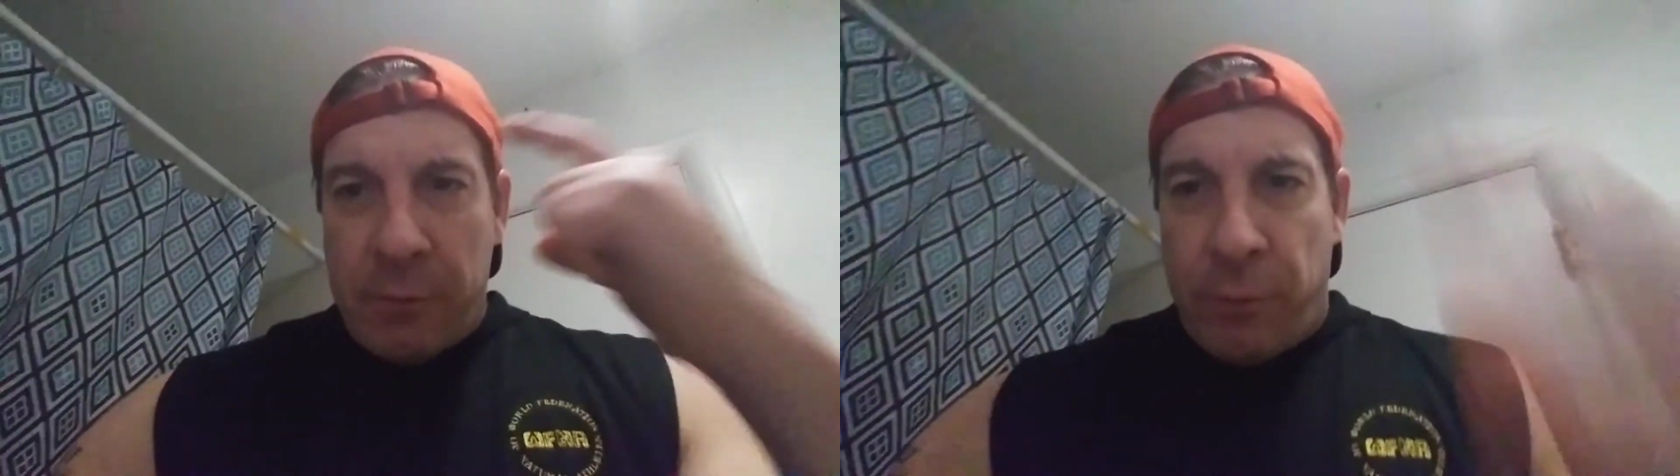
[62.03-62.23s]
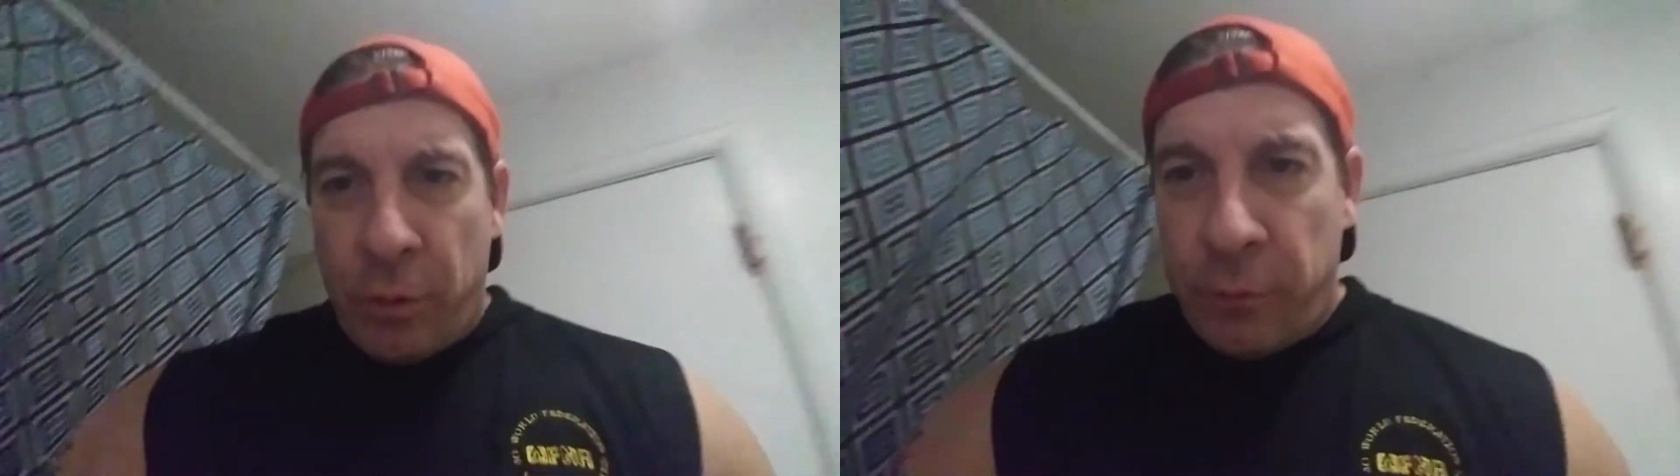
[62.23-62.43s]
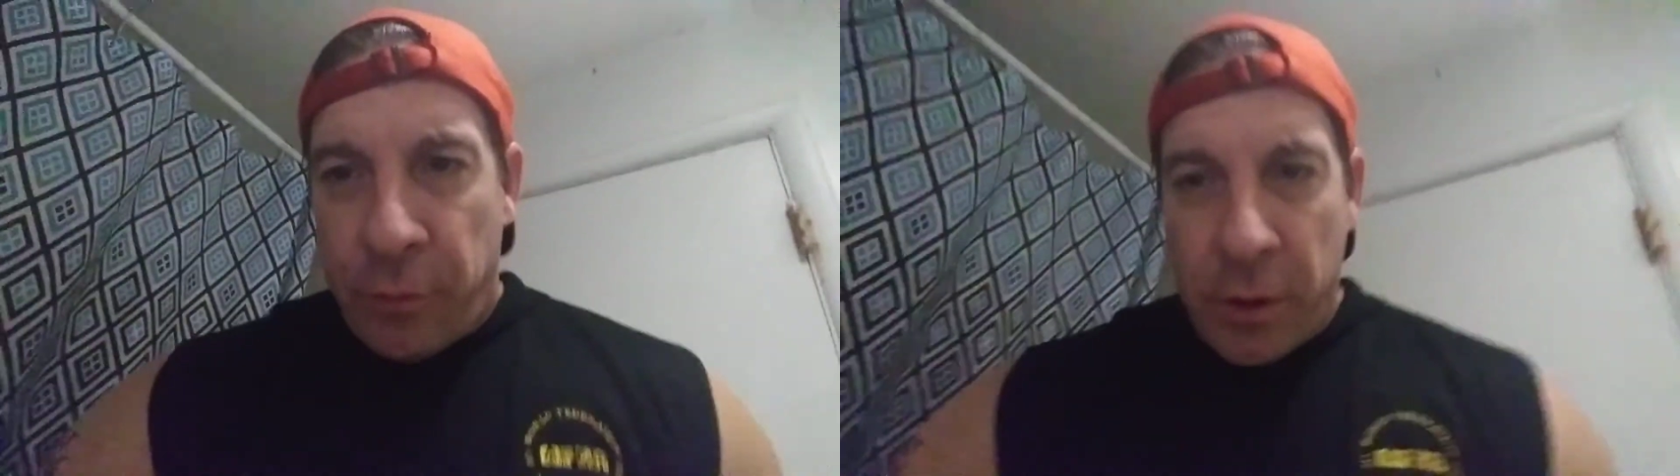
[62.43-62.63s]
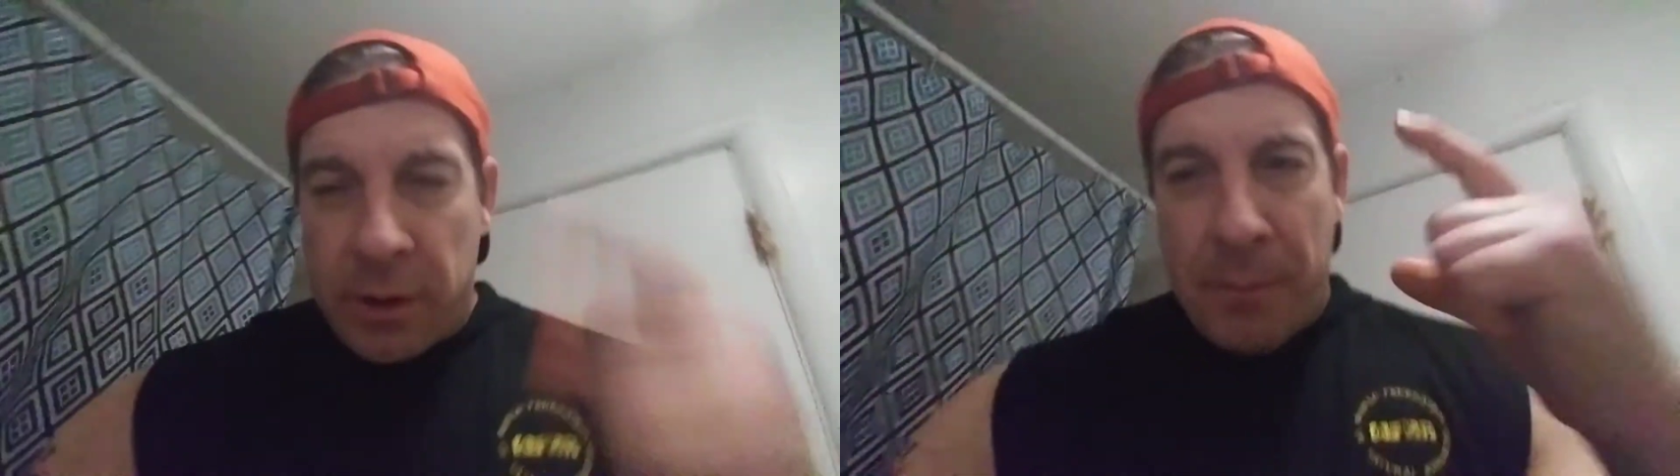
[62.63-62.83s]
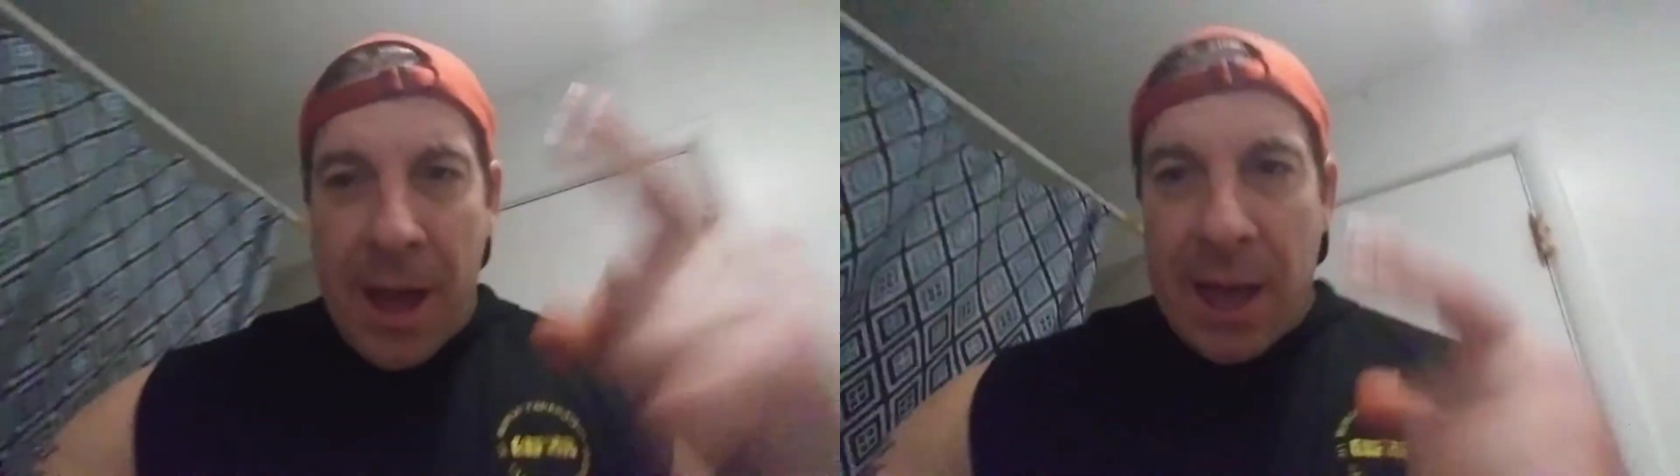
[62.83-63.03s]
food for
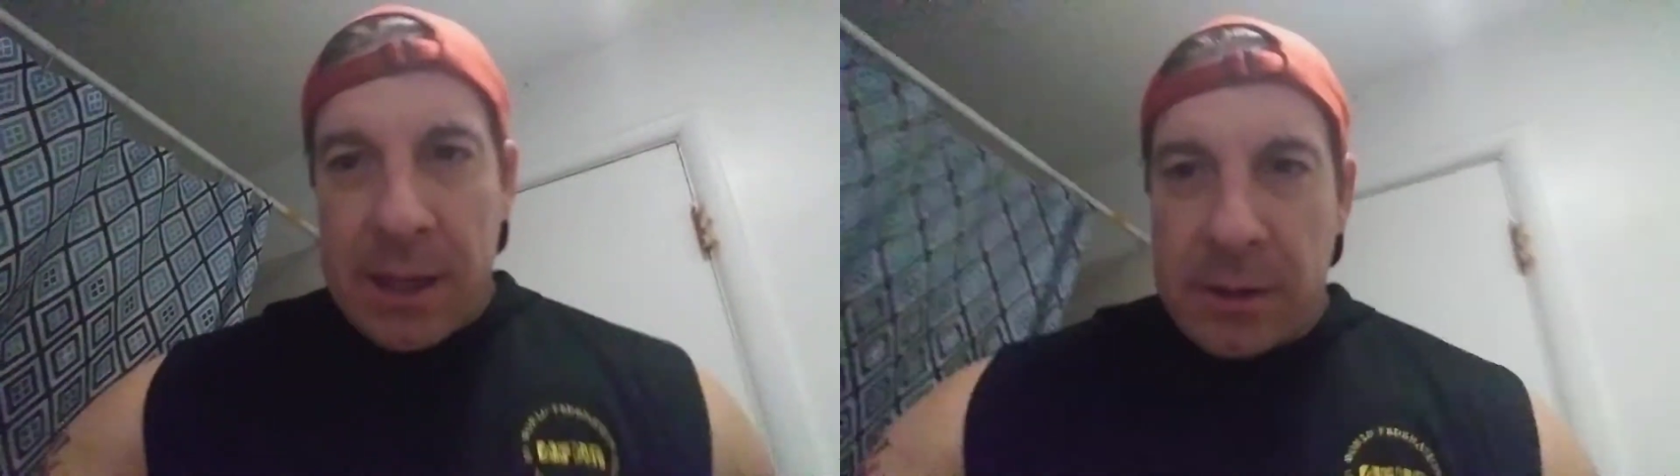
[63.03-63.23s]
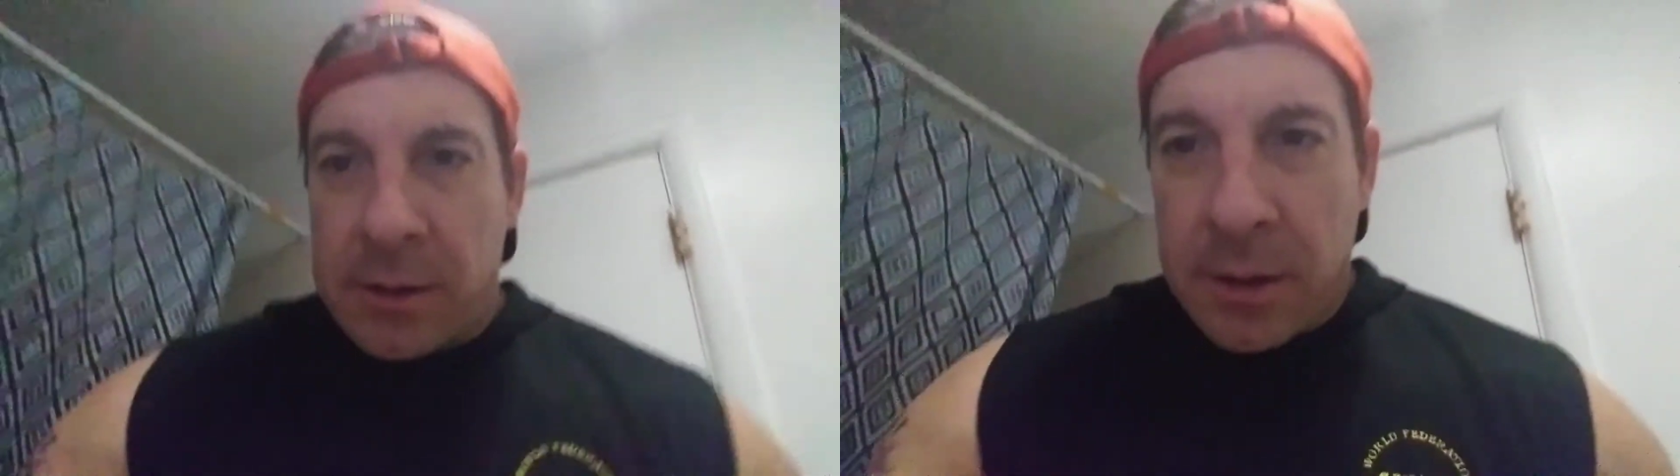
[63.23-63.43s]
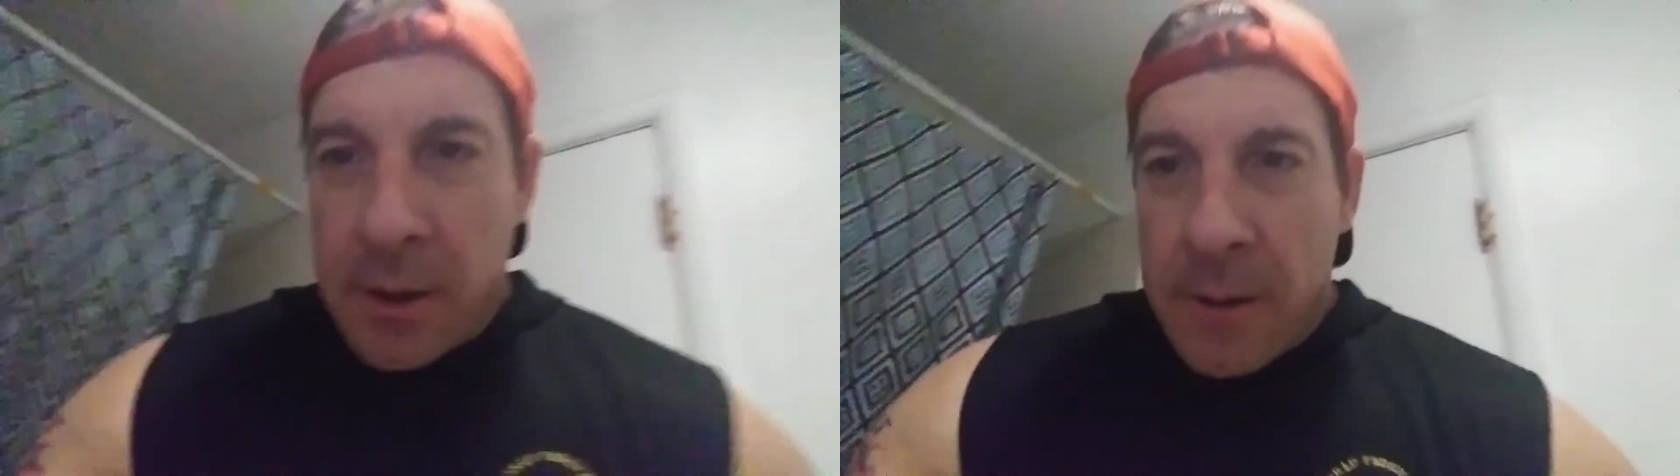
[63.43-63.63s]
the mind.